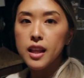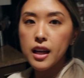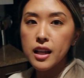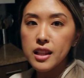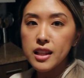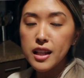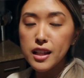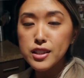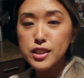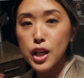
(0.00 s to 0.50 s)

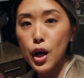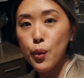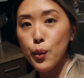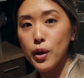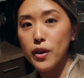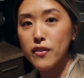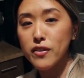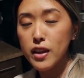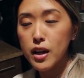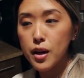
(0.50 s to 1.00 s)
luckily I saw
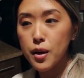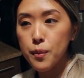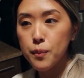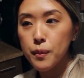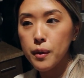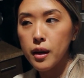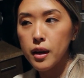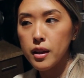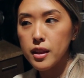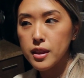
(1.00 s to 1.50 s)
one of
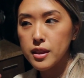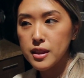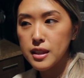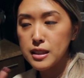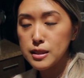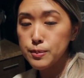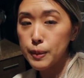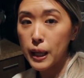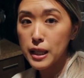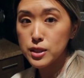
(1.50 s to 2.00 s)
them
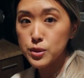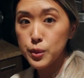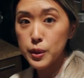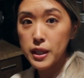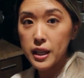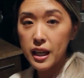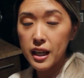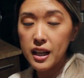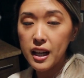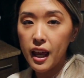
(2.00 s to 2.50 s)
this past
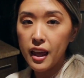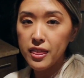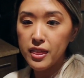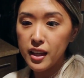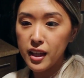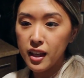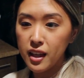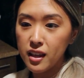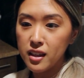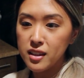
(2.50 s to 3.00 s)
weekend, and
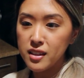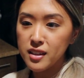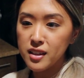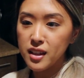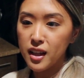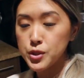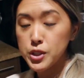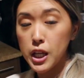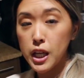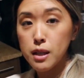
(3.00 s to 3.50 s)

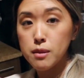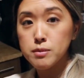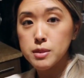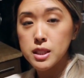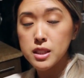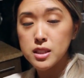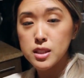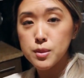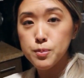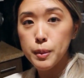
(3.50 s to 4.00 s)
then James
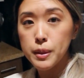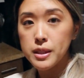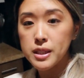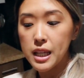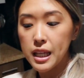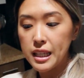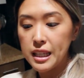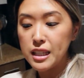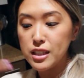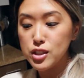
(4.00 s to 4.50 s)
is
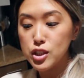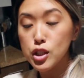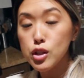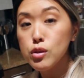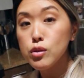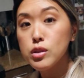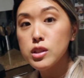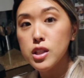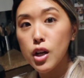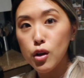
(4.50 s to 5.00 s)
taking
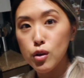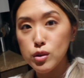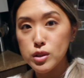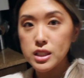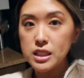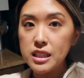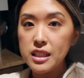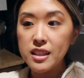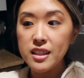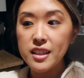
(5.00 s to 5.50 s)
two to
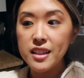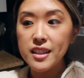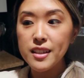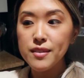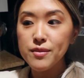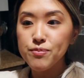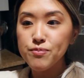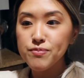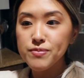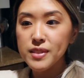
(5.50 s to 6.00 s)

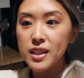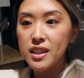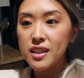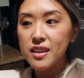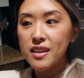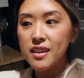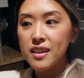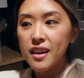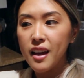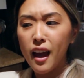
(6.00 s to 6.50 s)
OC,
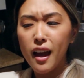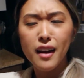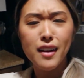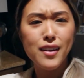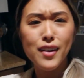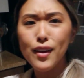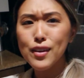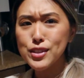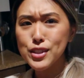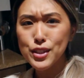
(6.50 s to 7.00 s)
and
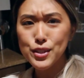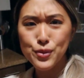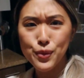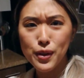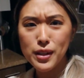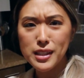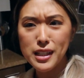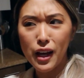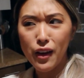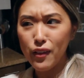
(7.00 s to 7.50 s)
it all just
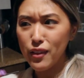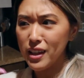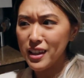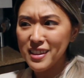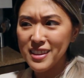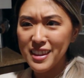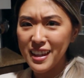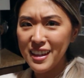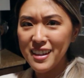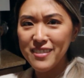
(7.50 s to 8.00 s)
worked out,
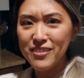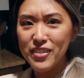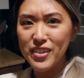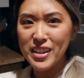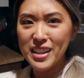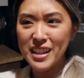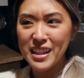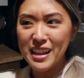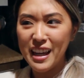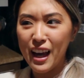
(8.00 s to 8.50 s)
like,
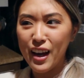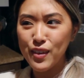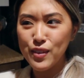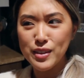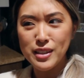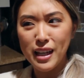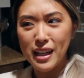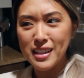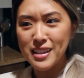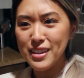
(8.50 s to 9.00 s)
thankfully.
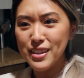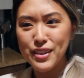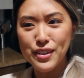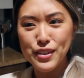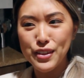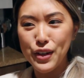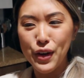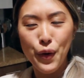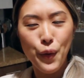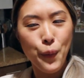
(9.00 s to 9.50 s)
I
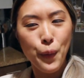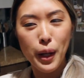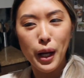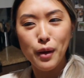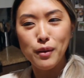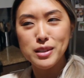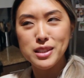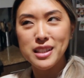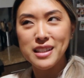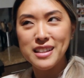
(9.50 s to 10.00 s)
didn't know what
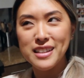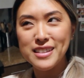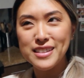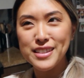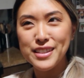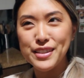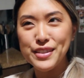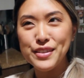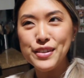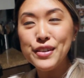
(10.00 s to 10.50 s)
I was gonna
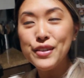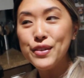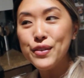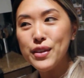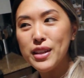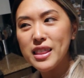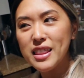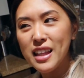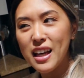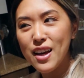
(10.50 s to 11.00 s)
do
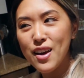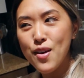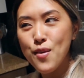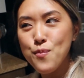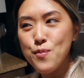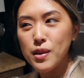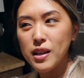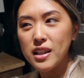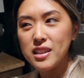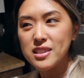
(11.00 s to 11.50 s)
with
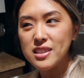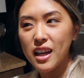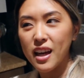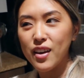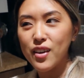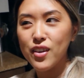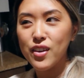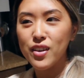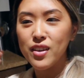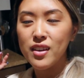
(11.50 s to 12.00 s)
them because
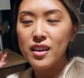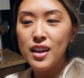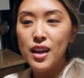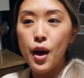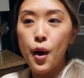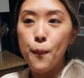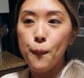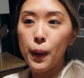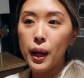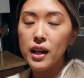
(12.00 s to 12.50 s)
I
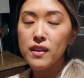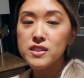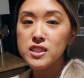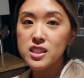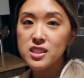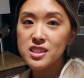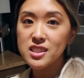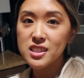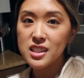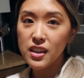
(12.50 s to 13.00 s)
might have
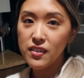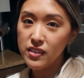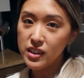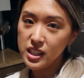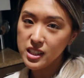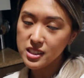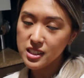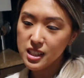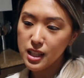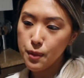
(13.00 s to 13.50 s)
just given
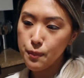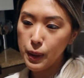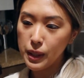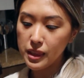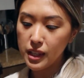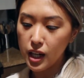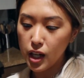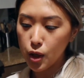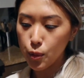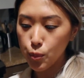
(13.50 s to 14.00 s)
it to them
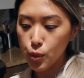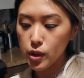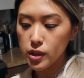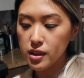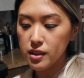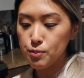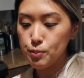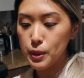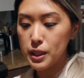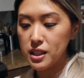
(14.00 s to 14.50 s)
at the
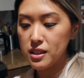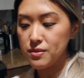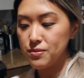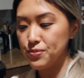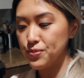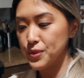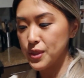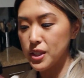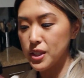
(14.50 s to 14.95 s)
airport, but